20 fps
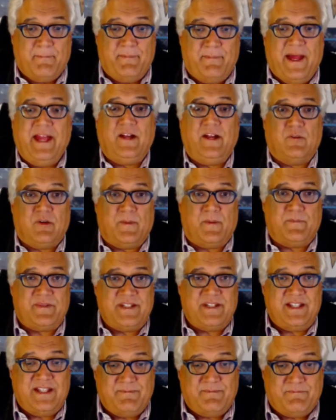
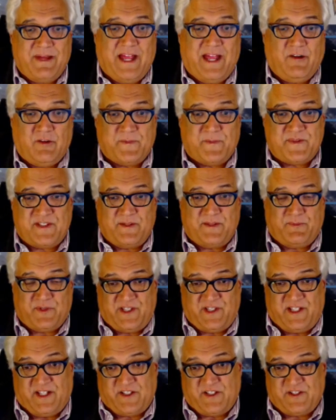bankruptcy
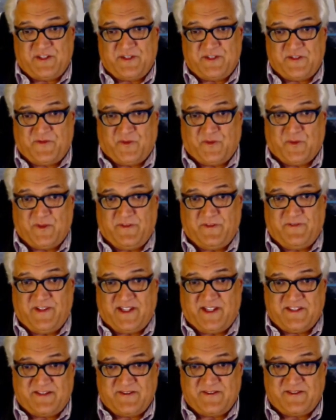protections for
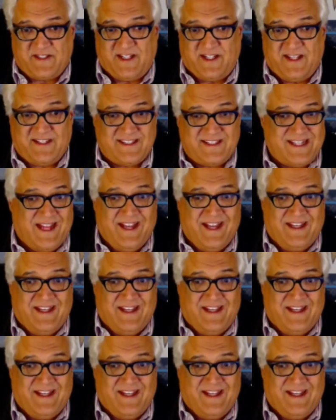investors against